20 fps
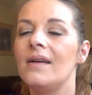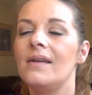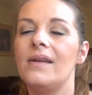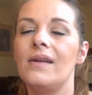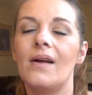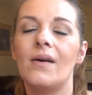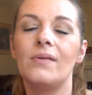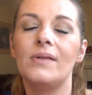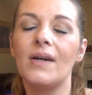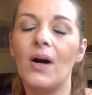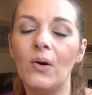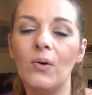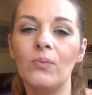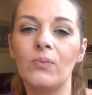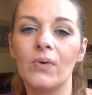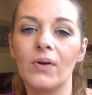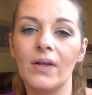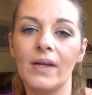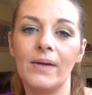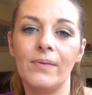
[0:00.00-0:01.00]
you know don't
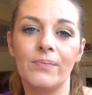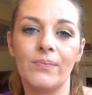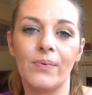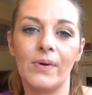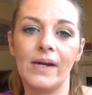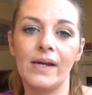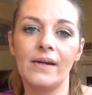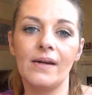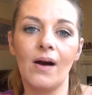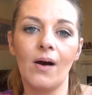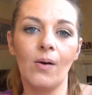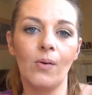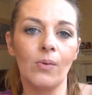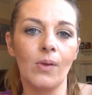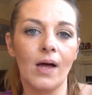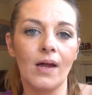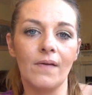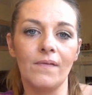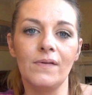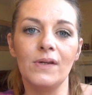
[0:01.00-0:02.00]
really read a whole
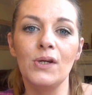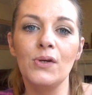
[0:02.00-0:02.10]
lot of